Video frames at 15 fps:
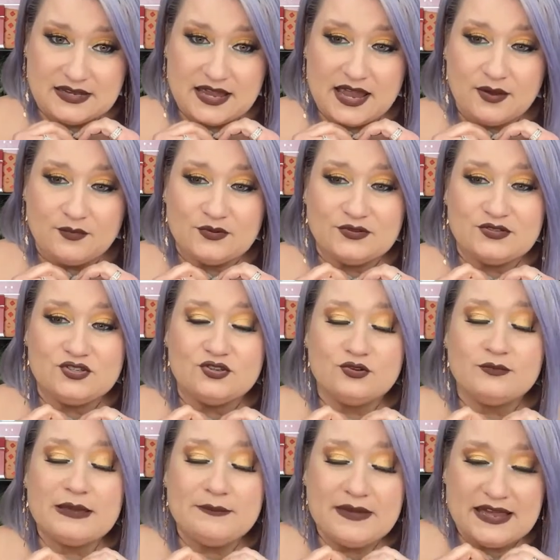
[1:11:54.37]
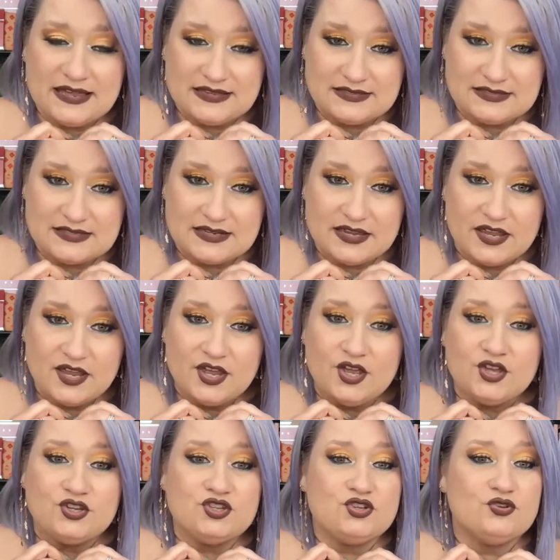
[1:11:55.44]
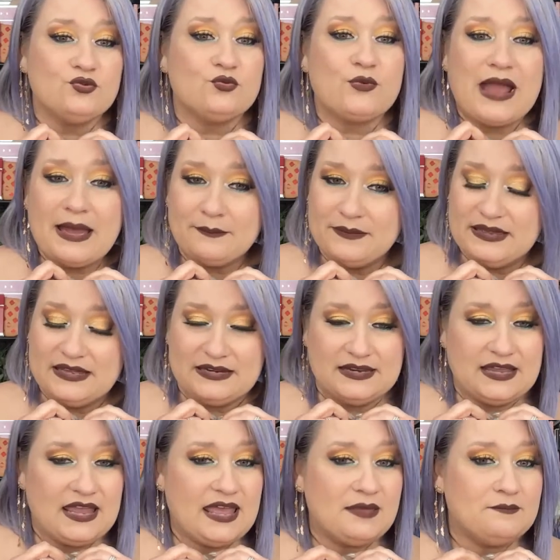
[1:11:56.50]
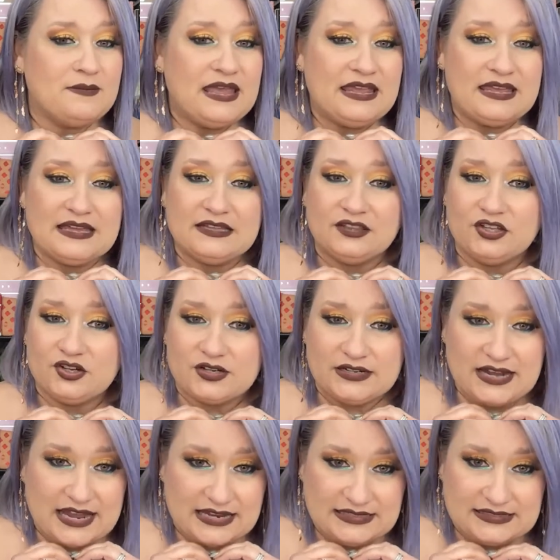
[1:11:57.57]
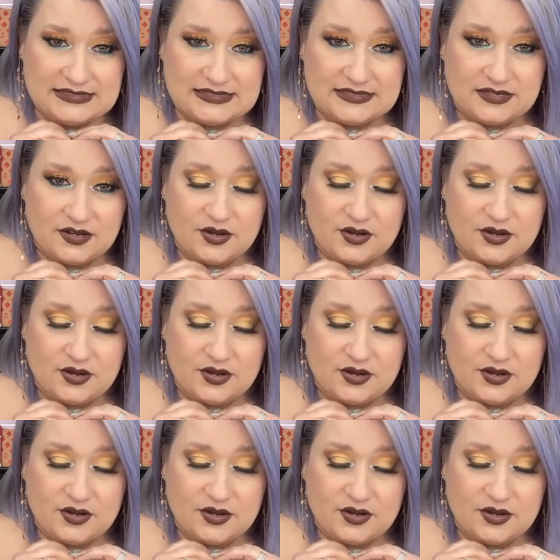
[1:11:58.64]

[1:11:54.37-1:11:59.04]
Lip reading: I will do my best to wrap it and make it look nice.